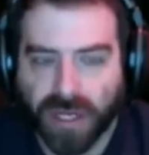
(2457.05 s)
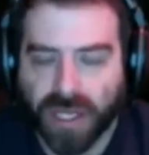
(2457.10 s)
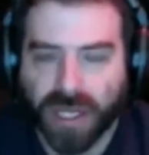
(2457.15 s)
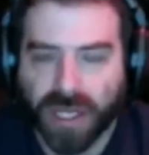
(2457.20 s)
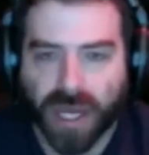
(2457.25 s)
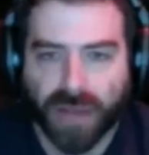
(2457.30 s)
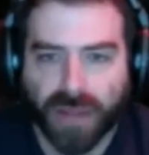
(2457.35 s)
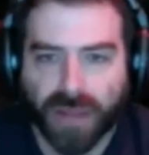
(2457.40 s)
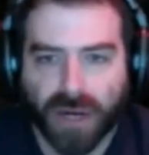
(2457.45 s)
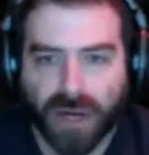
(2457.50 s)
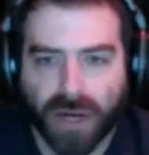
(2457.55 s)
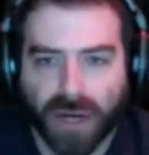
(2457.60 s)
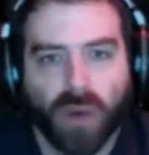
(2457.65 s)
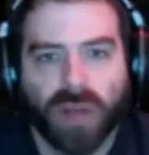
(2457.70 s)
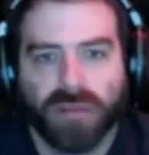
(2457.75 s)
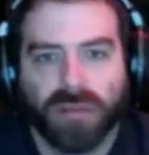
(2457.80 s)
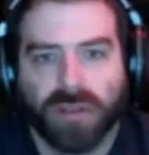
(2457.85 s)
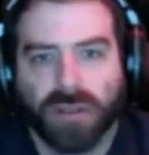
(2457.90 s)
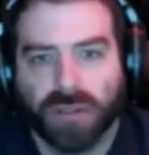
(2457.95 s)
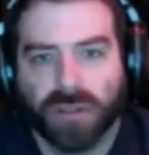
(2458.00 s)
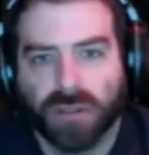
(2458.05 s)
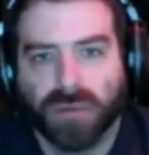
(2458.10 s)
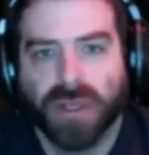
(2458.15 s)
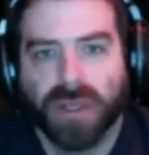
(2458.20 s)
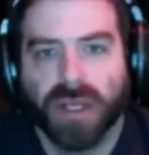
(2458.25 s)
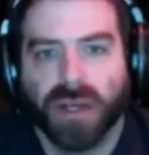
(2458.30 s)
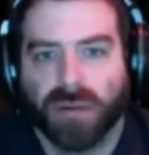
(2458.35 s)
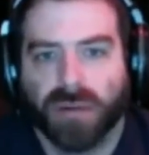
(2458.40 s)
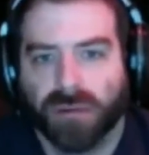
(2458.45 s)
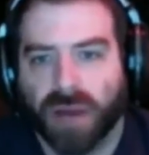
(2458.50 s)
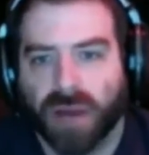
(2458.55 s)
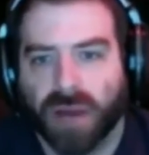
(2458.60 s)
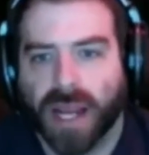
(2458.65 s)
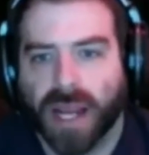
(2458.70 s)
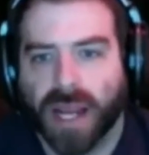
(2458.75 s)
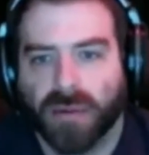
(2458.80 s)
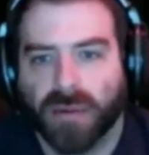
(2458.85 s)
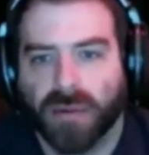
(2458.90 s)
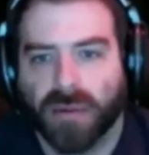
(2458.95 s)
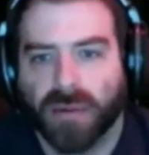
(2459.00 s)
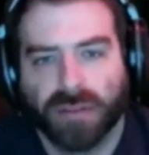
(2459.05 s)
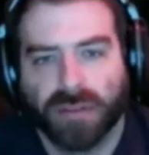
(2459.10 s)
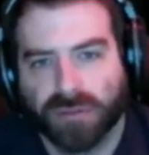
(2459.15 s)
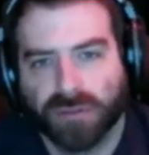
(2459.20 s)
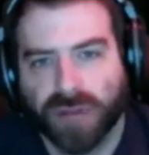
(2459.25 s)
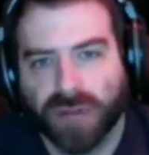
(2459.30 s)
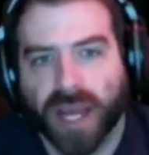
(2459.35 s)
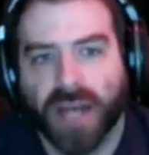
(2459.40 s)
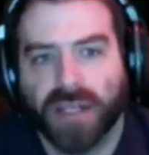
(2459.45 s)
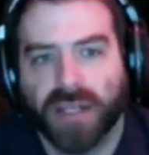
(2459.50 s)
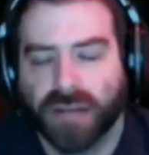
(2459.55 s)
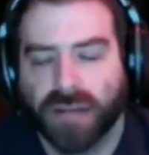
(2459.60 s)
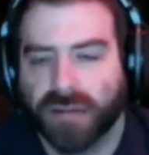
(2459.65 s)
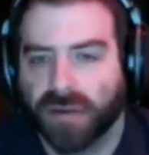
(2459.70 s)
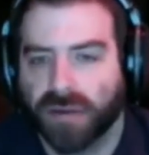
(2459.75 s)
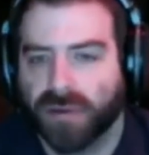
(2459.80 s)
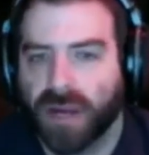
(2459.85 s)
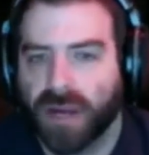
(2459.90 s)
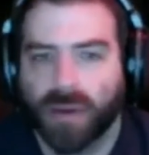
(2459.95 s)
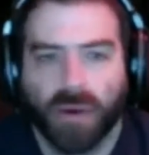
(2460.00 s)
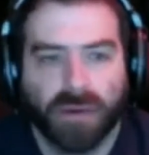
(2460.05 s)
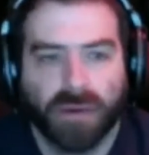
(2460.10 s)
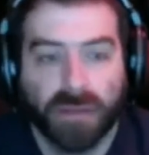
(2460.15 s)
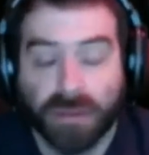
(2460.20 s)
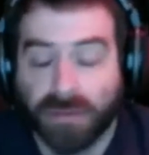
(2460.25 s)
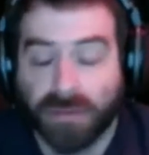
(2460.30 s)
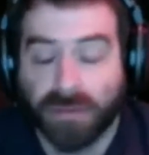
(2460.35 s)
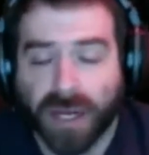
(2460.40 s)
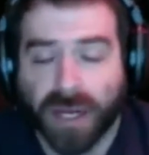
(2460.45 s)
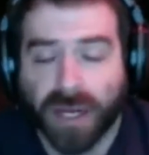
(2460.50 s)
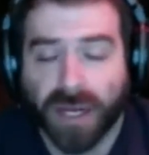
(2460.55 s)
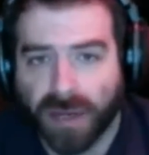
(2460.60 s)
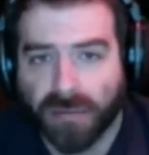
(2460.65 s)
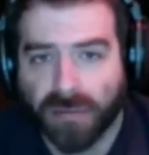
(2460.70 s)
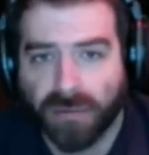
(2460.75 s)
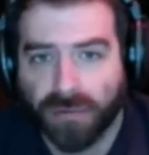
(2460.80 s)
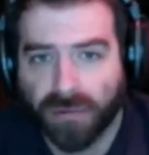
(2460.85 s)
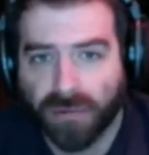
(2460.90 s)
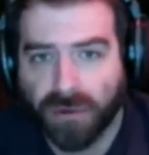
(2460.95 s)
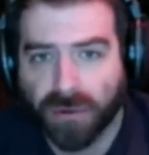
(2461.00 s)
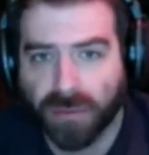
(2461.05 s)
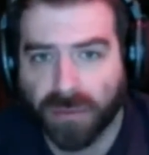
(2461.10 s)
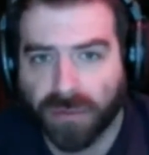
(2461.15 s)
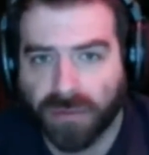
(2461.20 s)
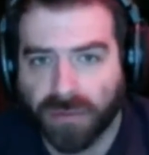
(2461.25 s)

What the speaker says: and that it wasn't doing it right, wasn't strategizing it right, wasn't sending enough troops.